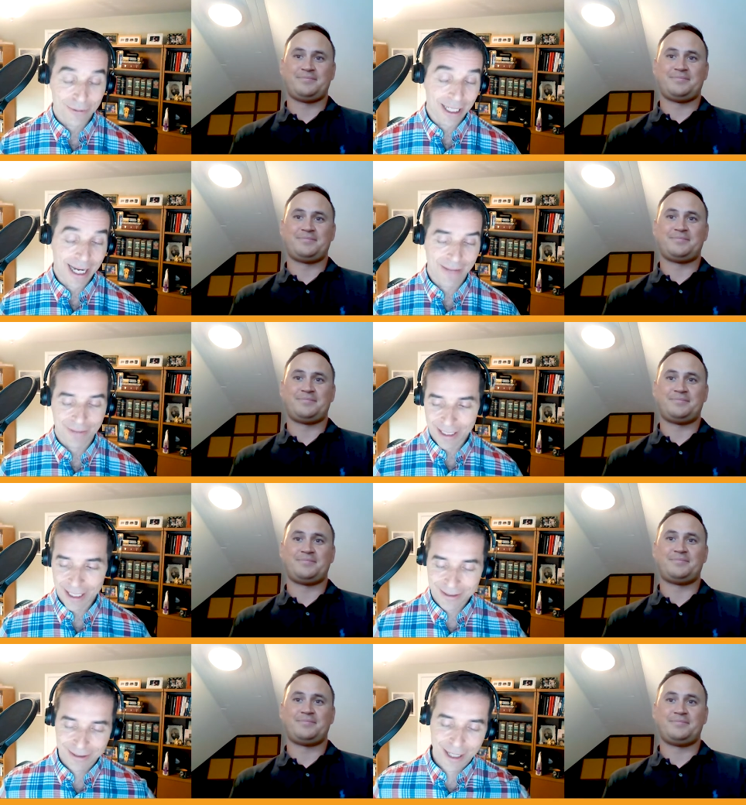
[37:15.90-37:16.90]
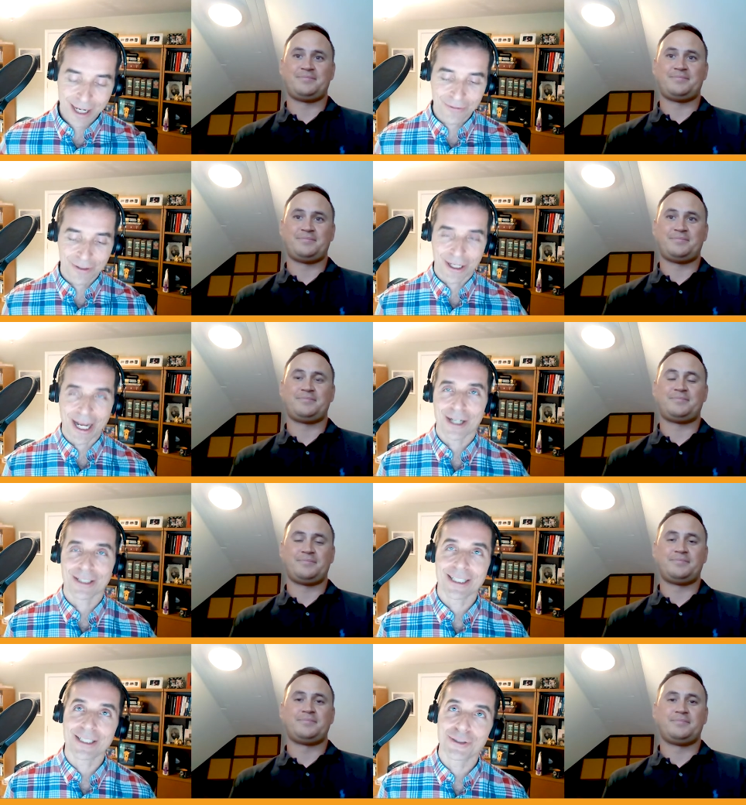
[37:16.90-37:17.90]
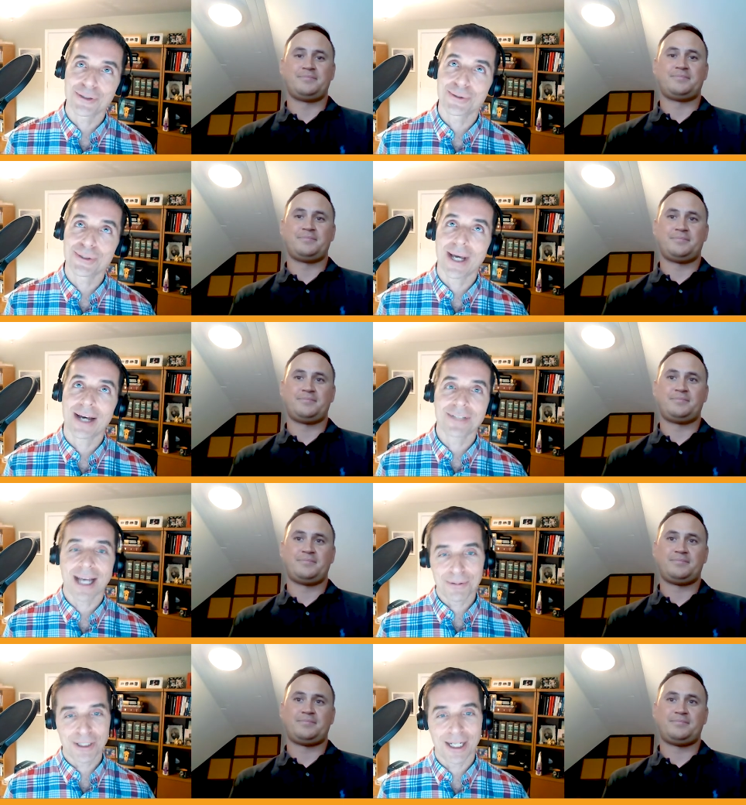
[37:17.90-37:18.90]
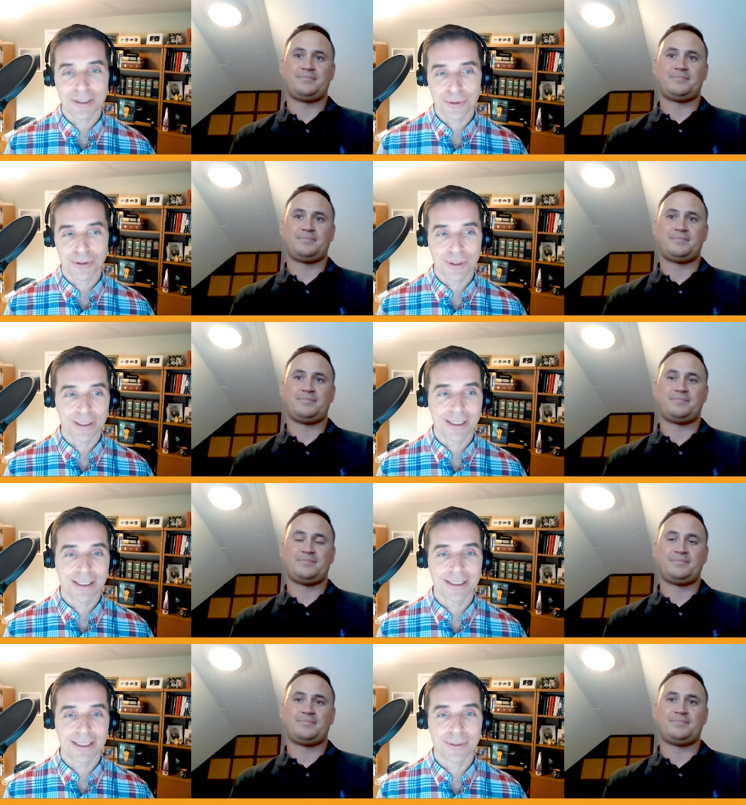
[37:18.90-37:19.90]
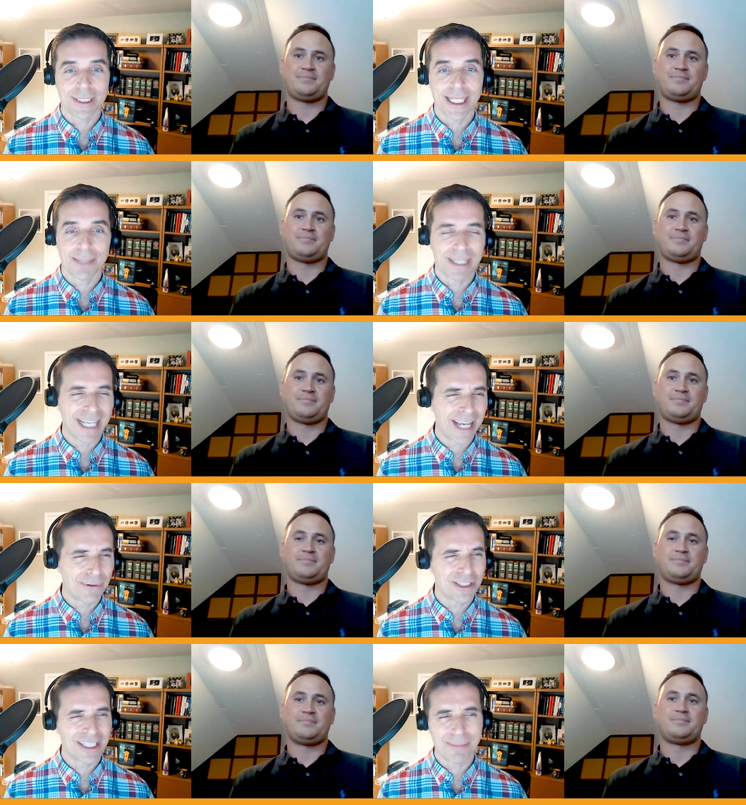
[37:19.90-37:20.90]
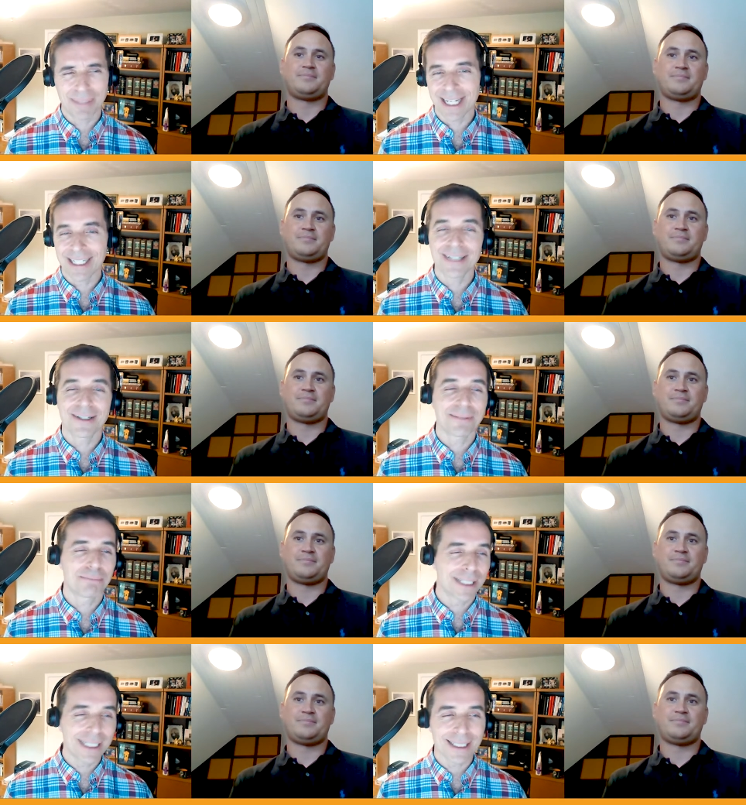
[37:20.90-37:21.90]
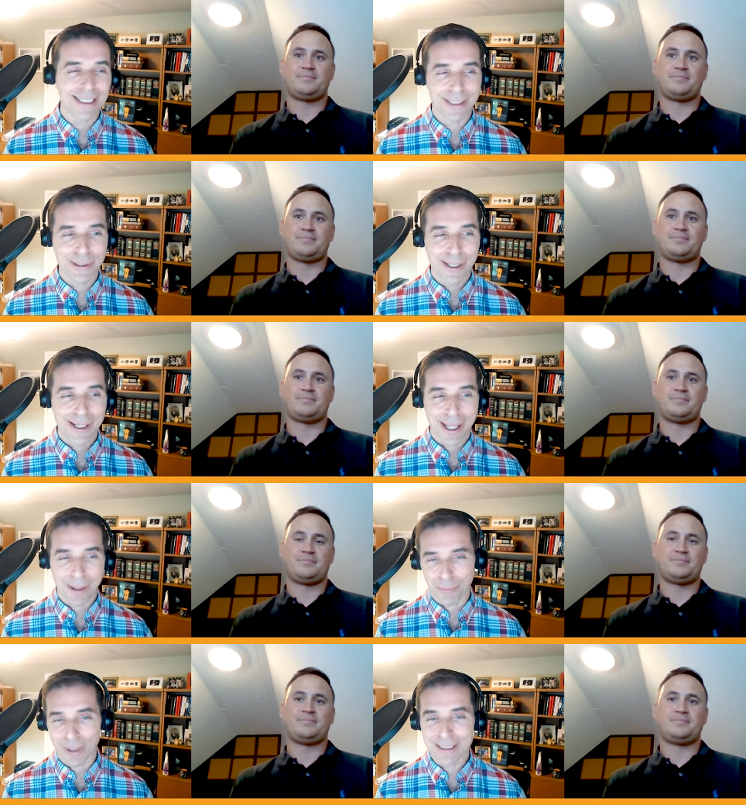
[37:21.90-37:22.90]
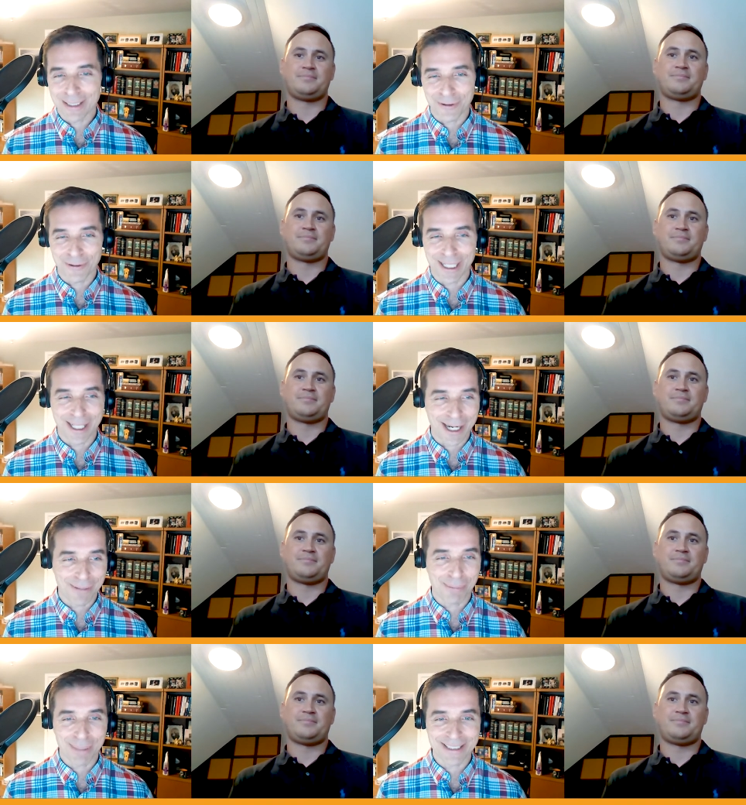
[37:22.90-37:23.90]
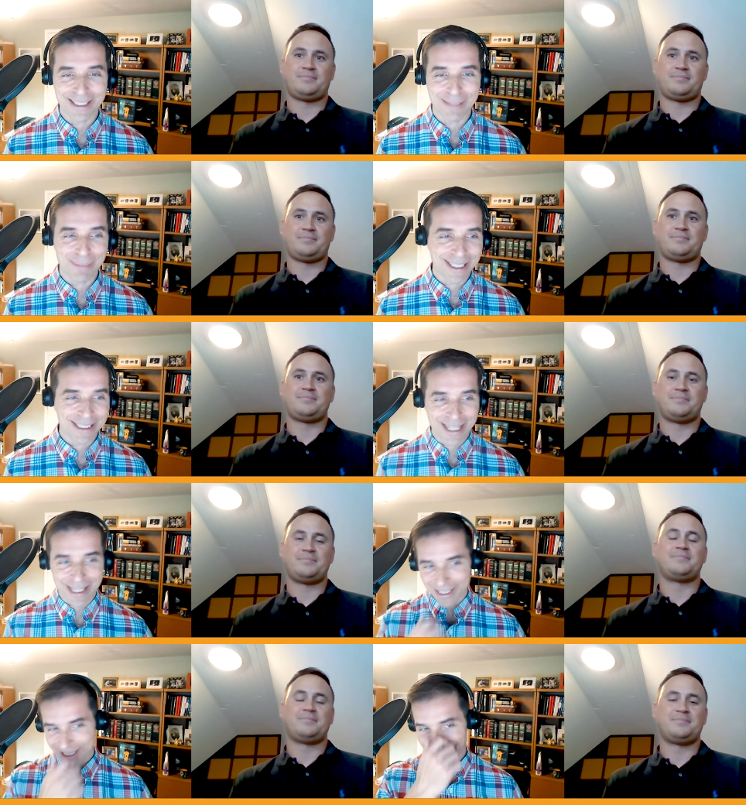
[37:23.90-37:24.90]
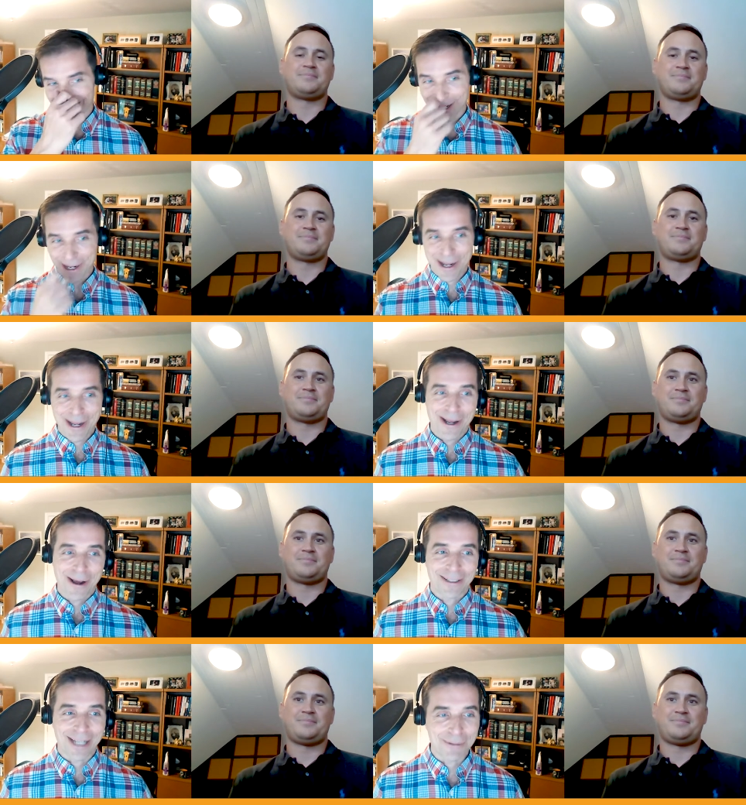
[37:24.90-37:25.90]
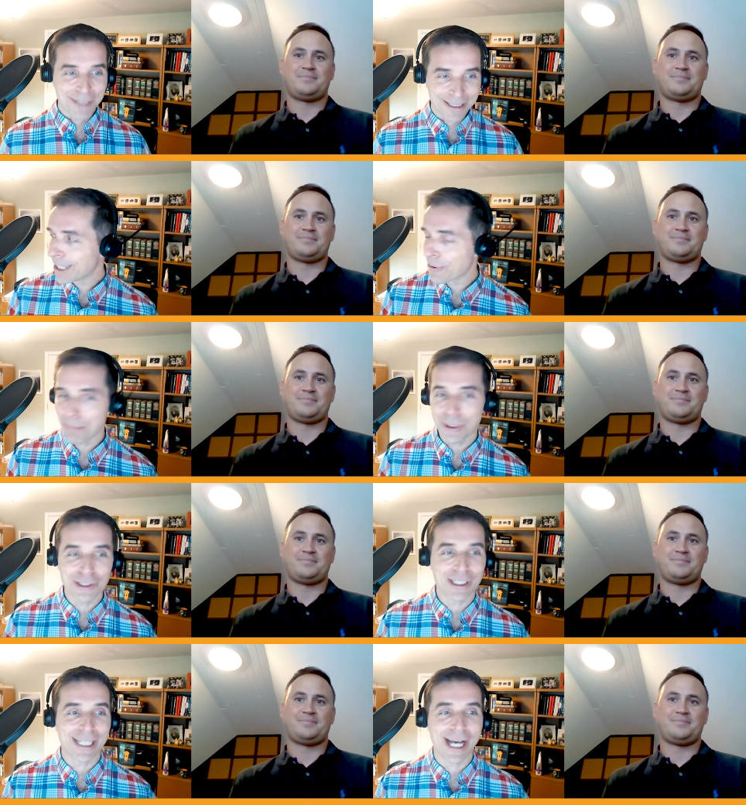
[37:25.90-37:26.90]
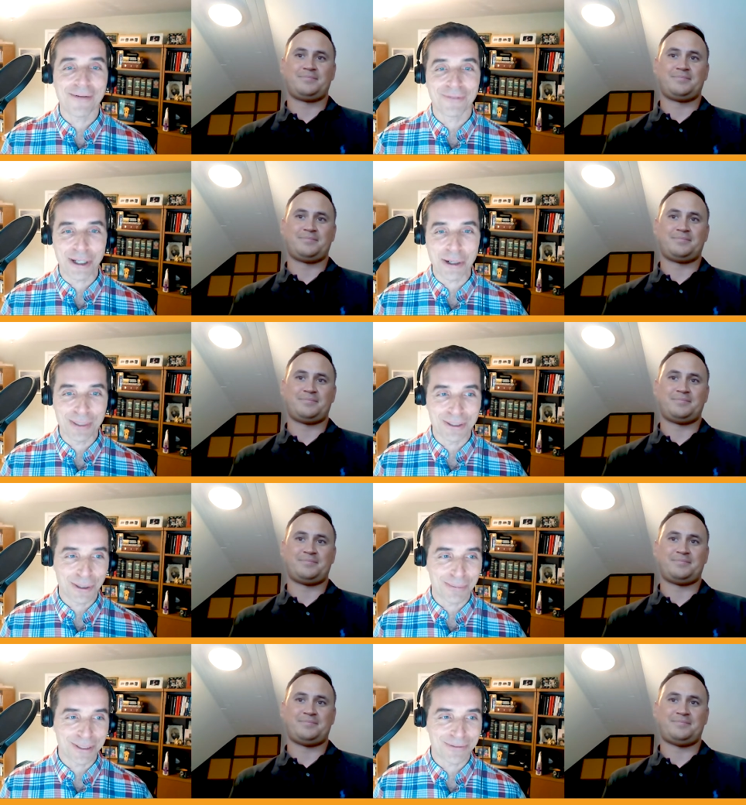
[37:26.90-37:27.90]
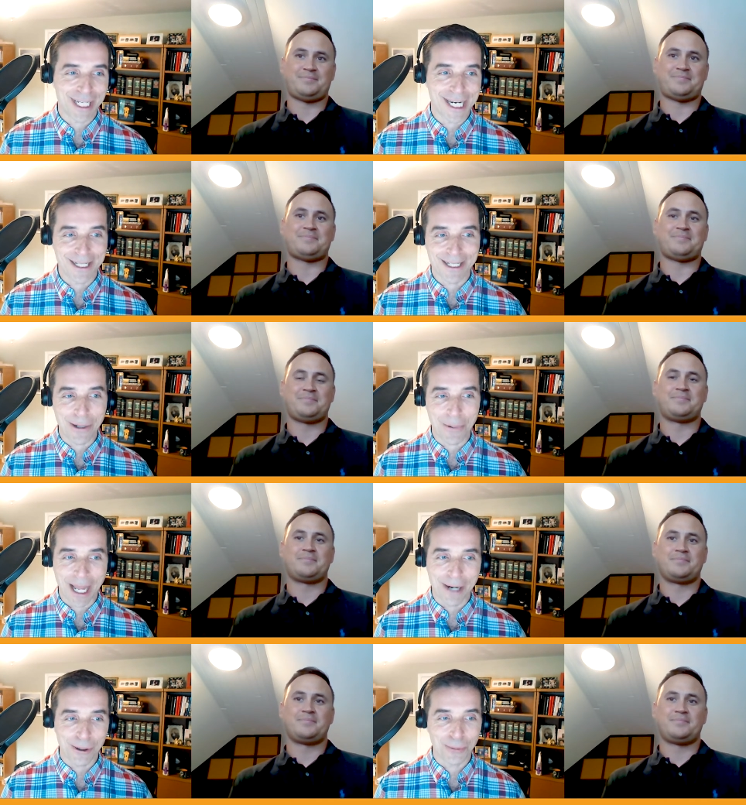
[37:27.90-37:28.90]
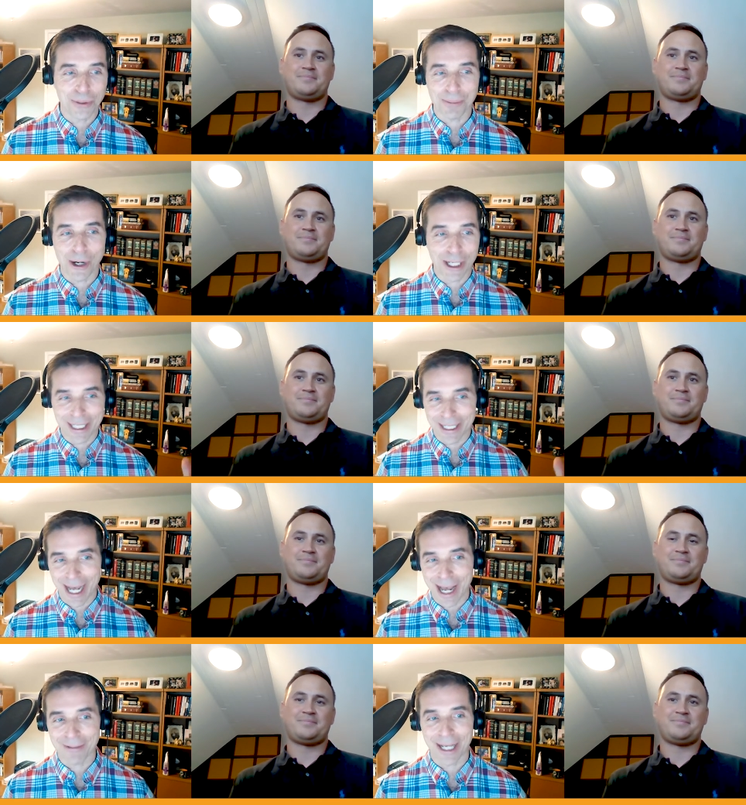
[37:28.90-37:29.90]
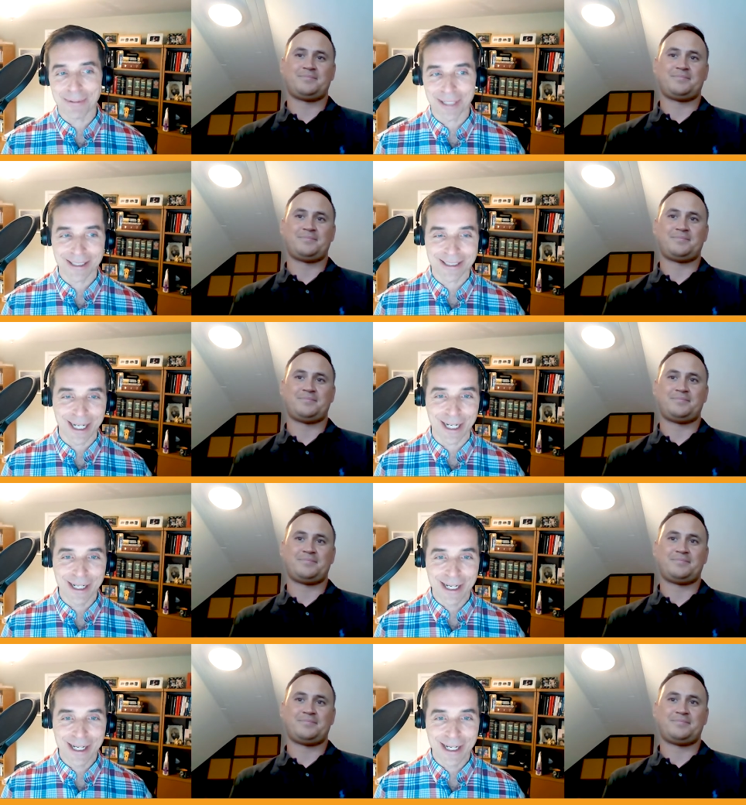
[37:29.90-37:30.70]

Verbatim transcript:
Speaker 1: which I haven't yet kind of figured out. It's like you have Top Shots, which sort of did this deal with the NBA, which the NBA didn't completely embrace if you read a lot of the publicity, because I think Top Shots, they were pushing the envelope in terms of, like, you know, I heard the marketing guy of Top Shot say,